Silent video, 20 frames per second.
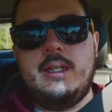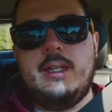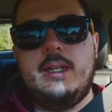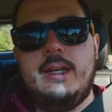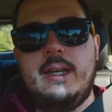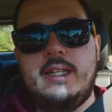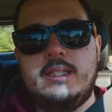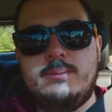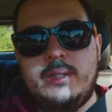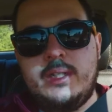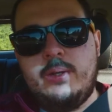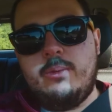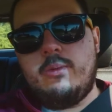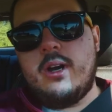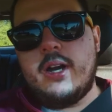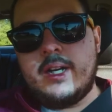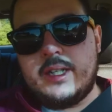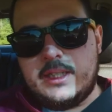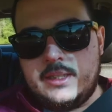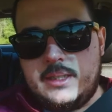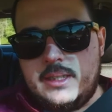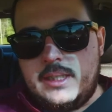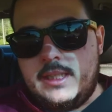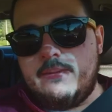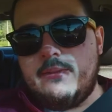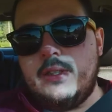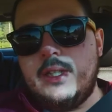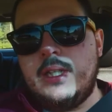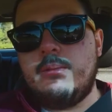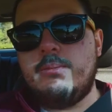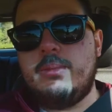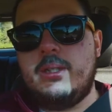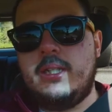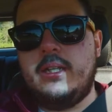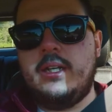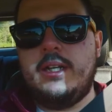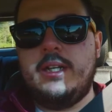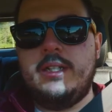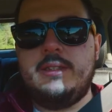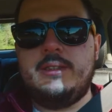as many walks in the evening
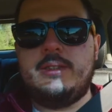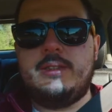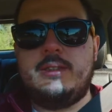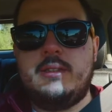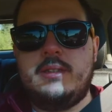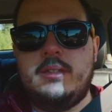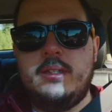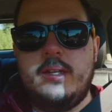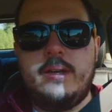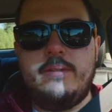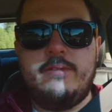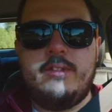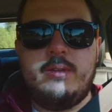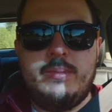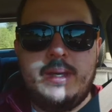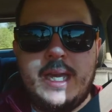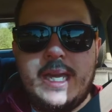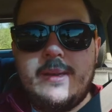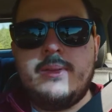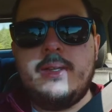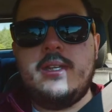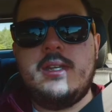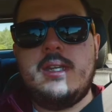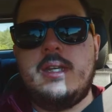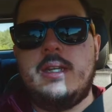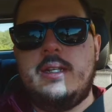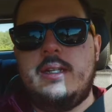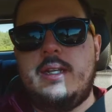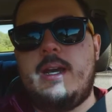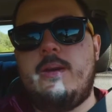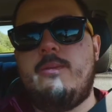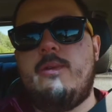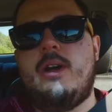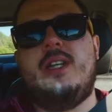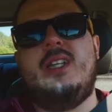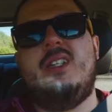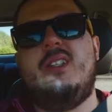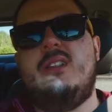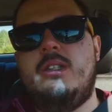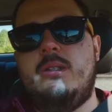because of the baby and not
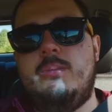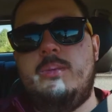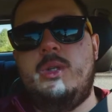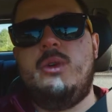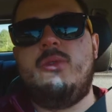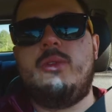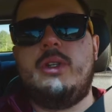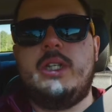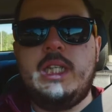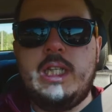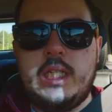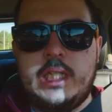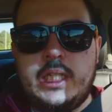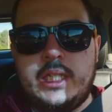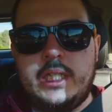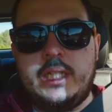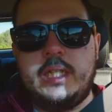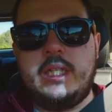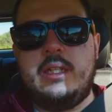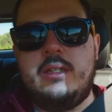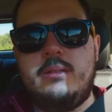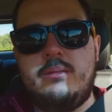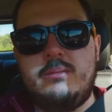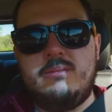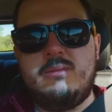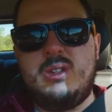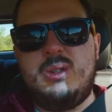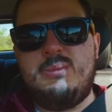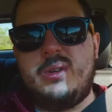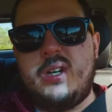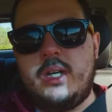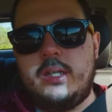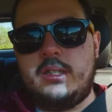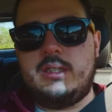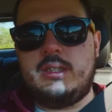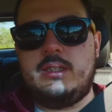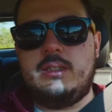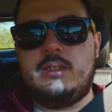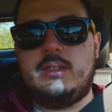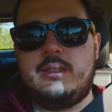wanting her to be overheated and with
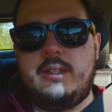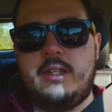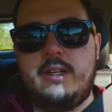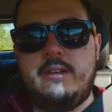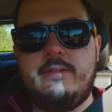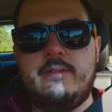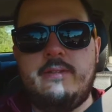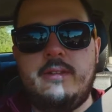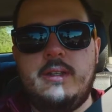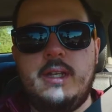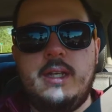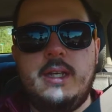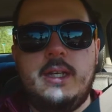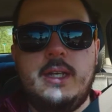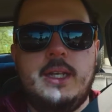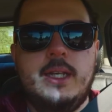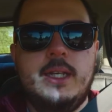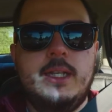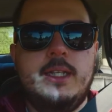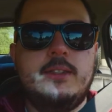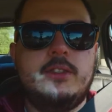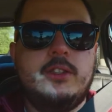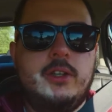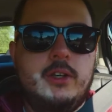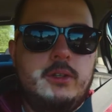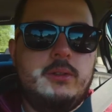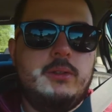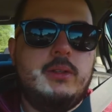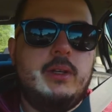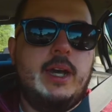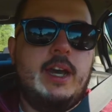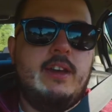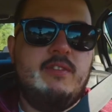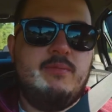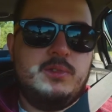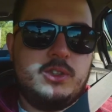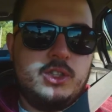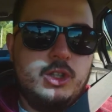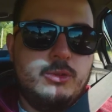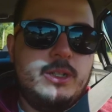bugs and stuff. So
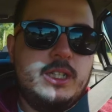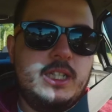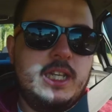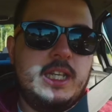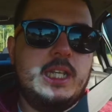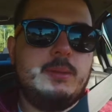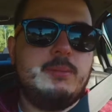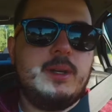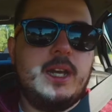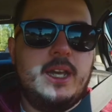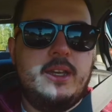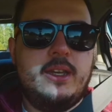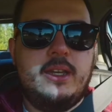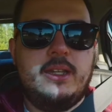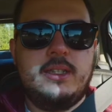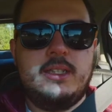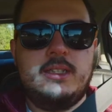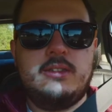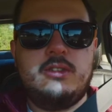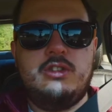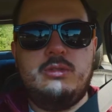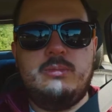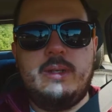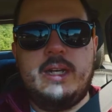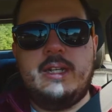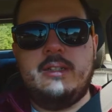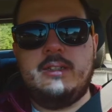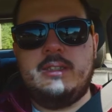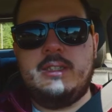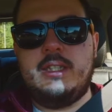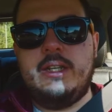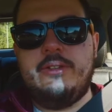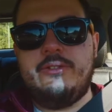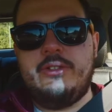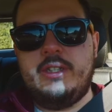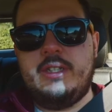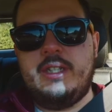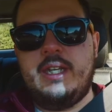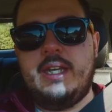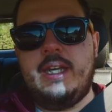I've still been getting my at least 2 miles in
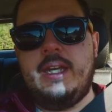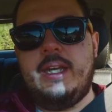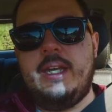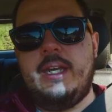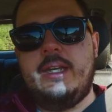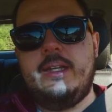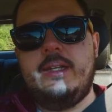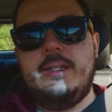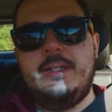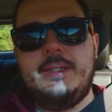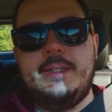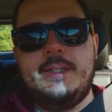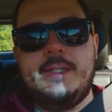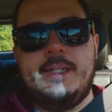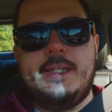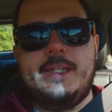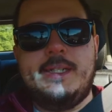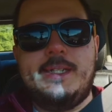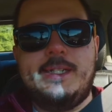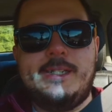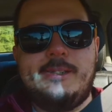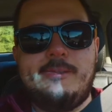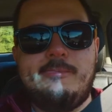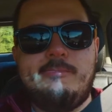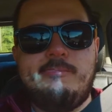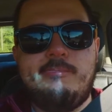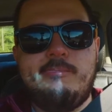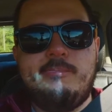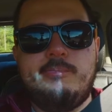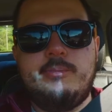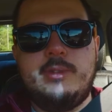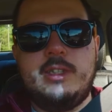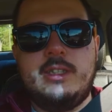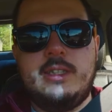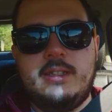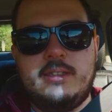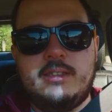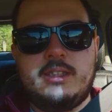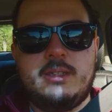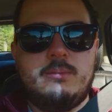every day, and
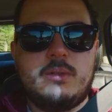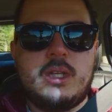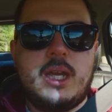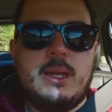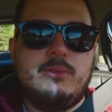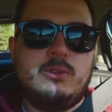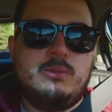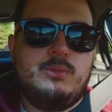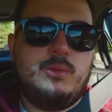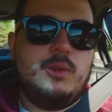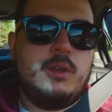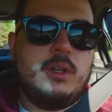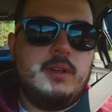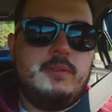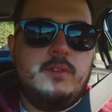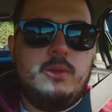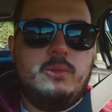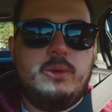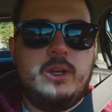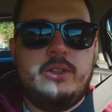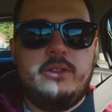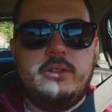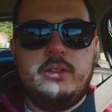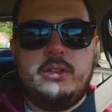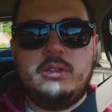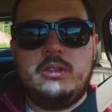then sometimes more if the weather is